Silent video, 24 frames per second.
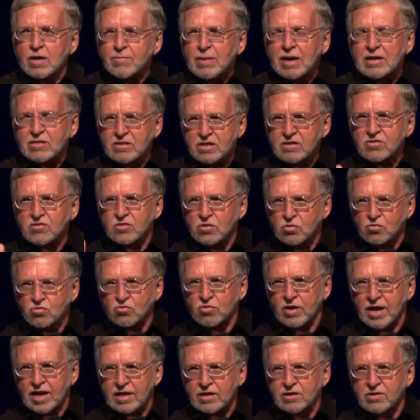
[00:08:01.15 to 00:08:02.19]
about this new
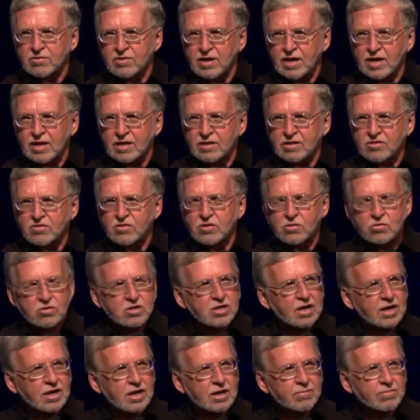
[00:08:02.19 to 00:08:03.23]
track you're on, this new
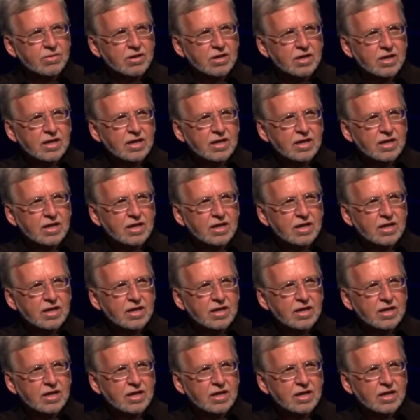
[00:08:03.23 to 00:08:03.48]
job.